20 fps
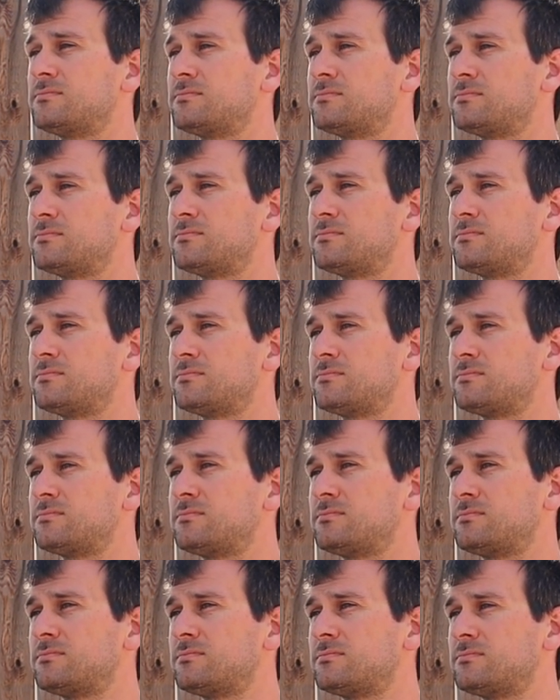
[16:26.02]

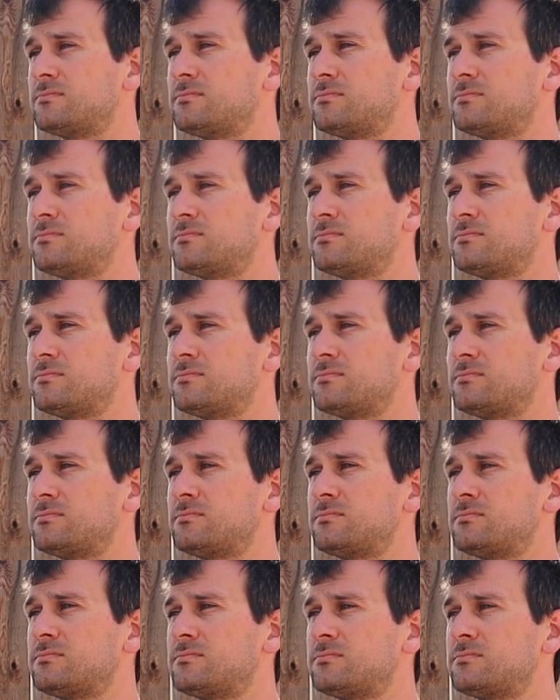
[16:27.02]

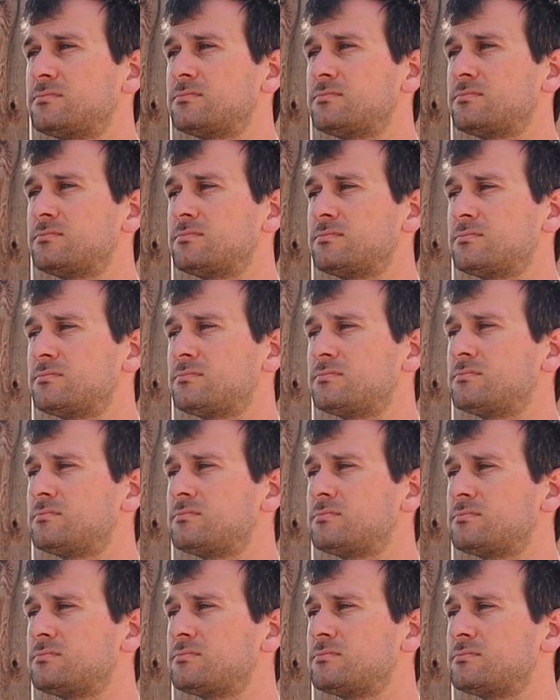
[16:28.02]

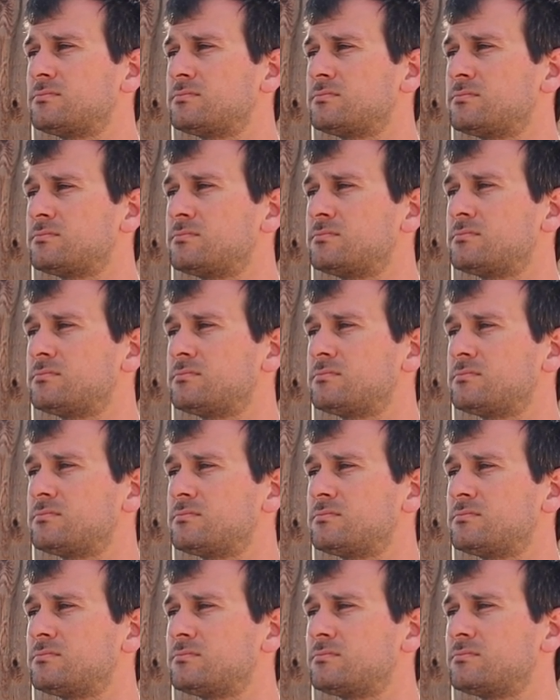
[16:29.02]

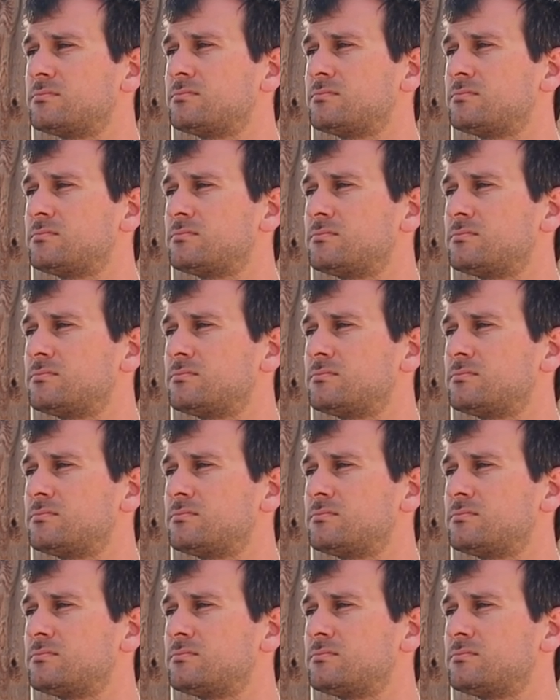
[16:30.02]
(silent)